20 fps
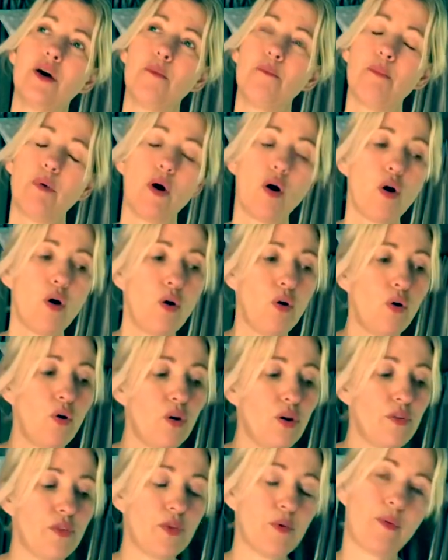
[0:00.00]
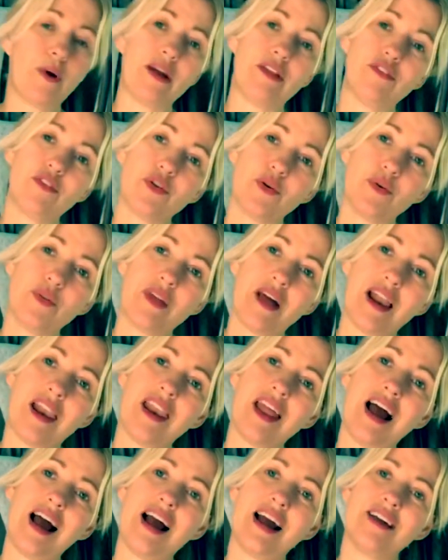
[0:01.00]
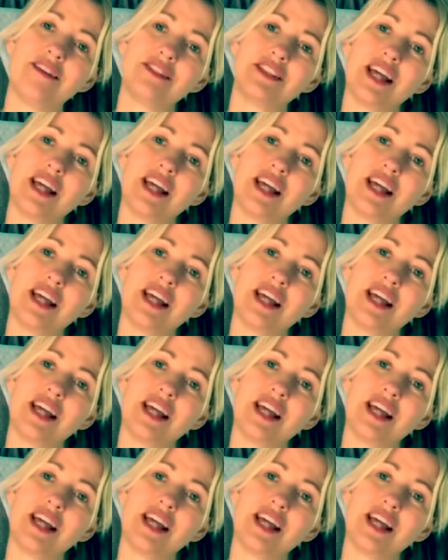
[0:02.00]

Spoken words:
But all the way through their lives,